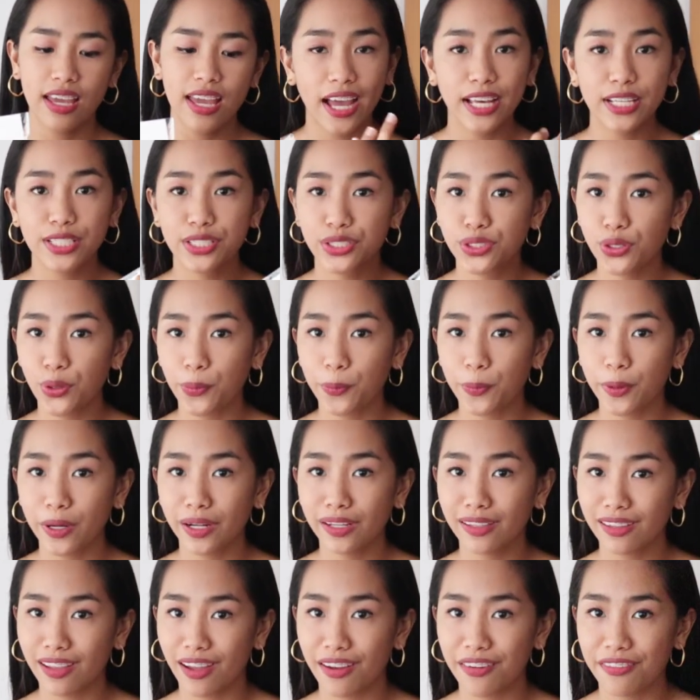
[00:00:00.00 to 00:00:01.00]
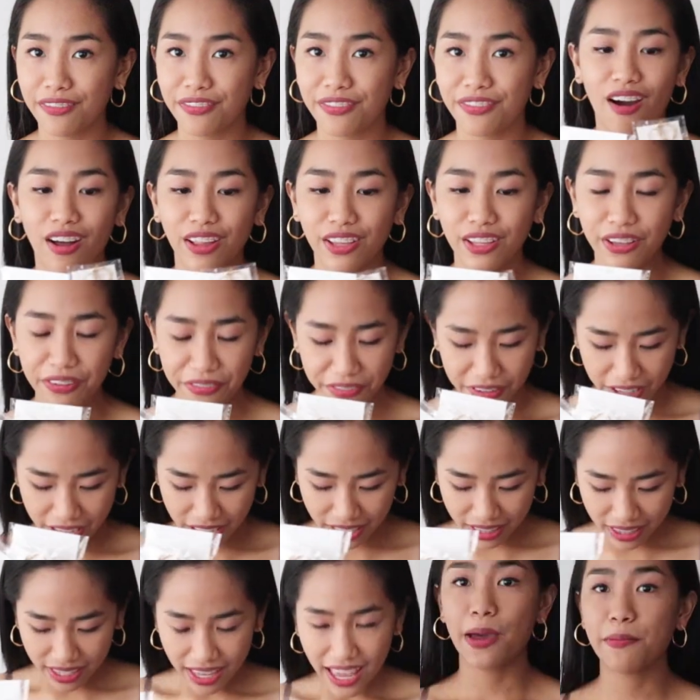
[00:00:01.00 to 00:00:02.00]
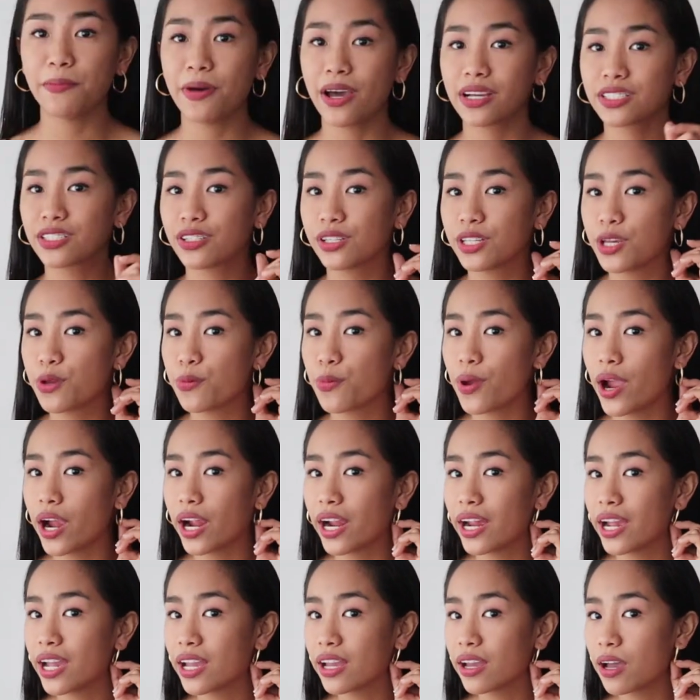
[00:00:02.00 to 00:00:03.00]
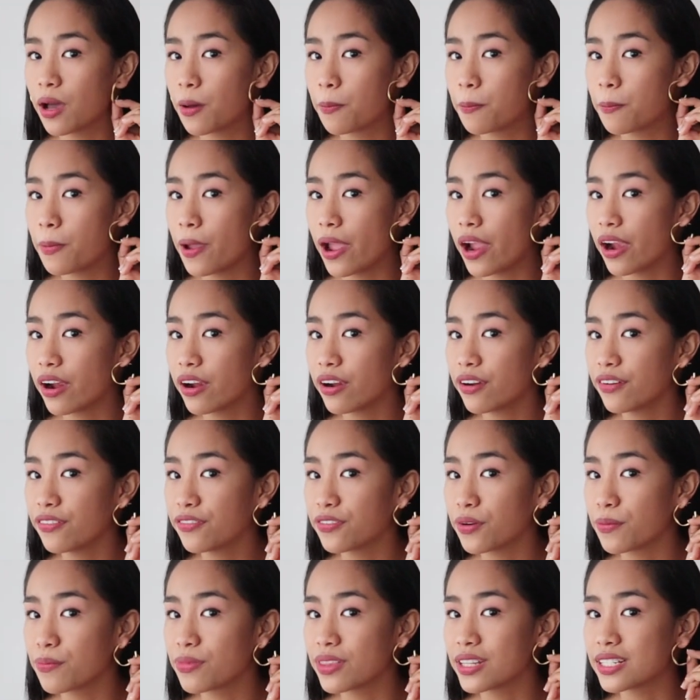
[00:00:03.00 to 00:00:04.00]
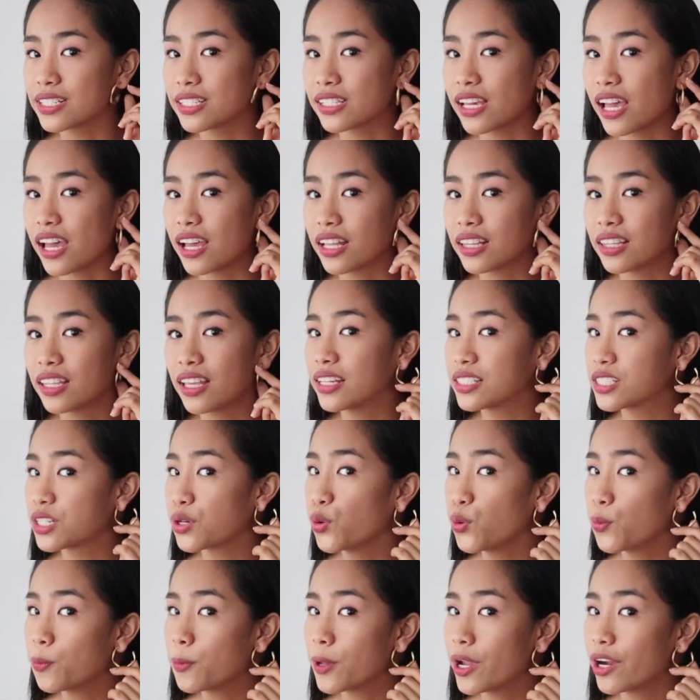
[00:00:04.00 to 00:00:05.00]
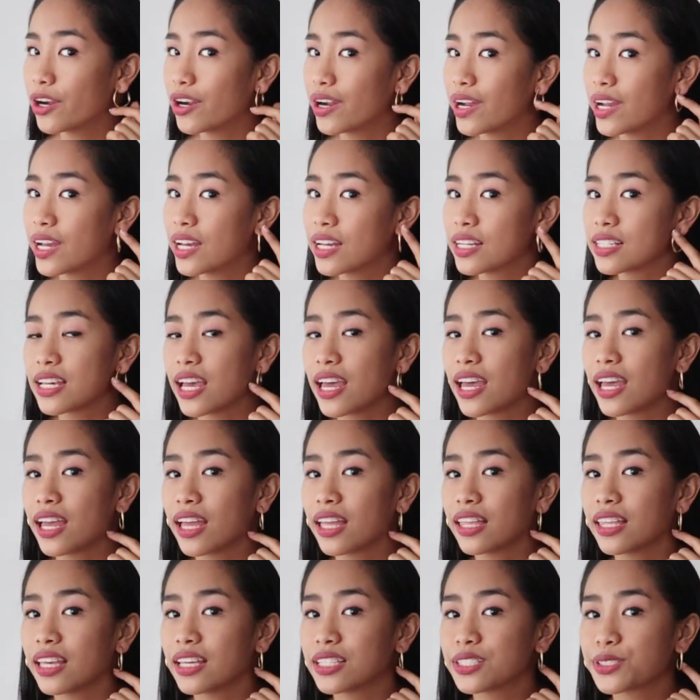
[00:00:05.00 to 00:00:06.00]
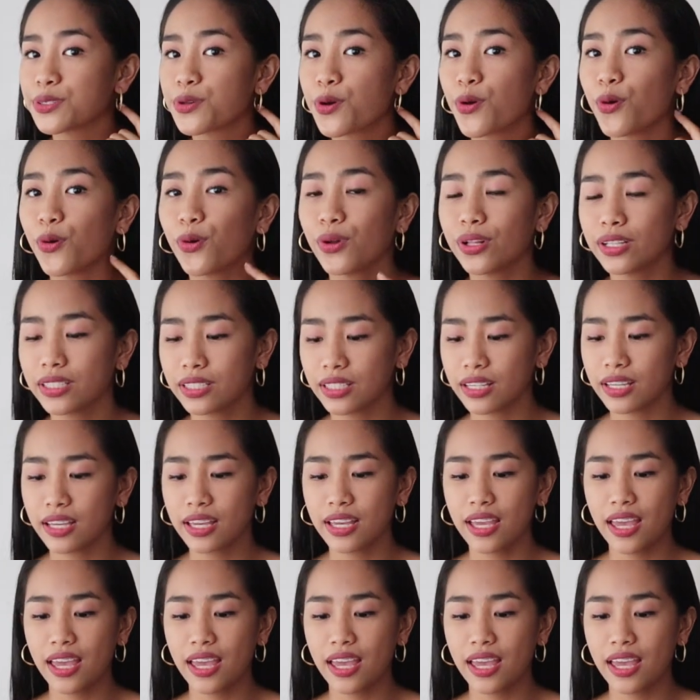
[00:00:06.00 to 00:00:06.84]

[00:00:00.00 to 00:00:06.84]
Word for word: I super love all of it. I'm actually wearing a pair from the set. It's hoop earrings and it's gold.